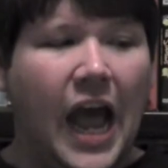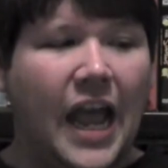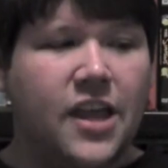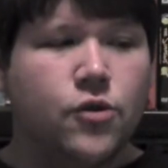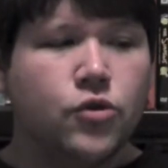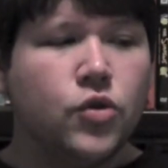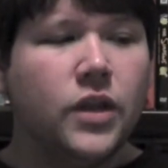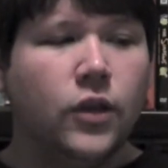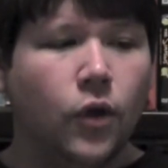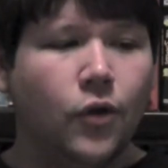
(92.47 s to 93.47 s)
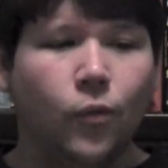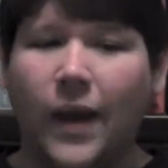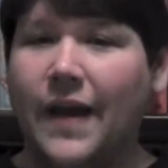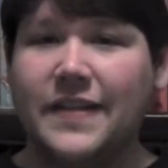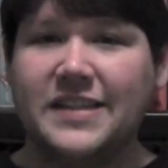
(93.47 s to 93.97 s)
I usually look
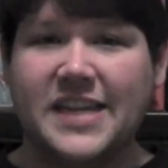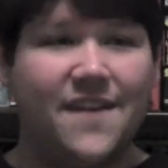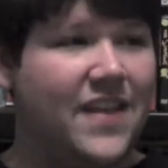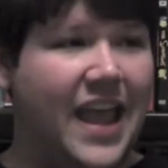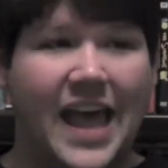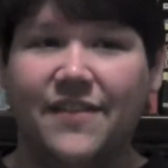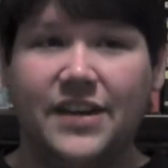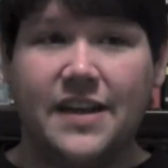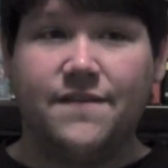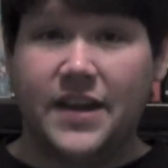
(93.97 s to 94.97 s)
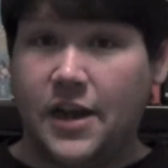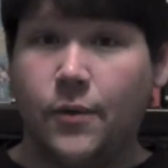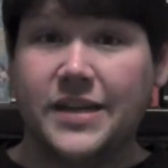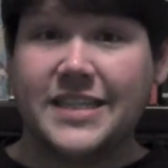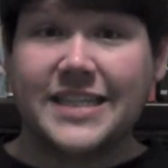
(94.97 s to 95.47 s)
around and see if they have any
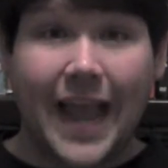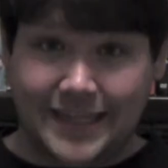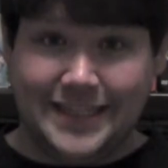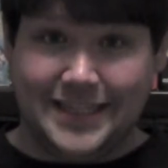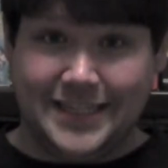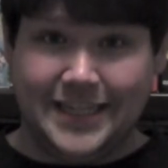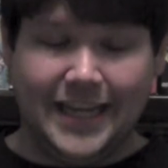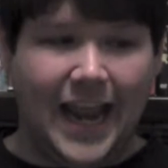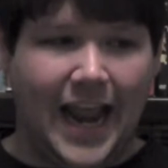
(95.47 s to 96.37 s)
video cassettes,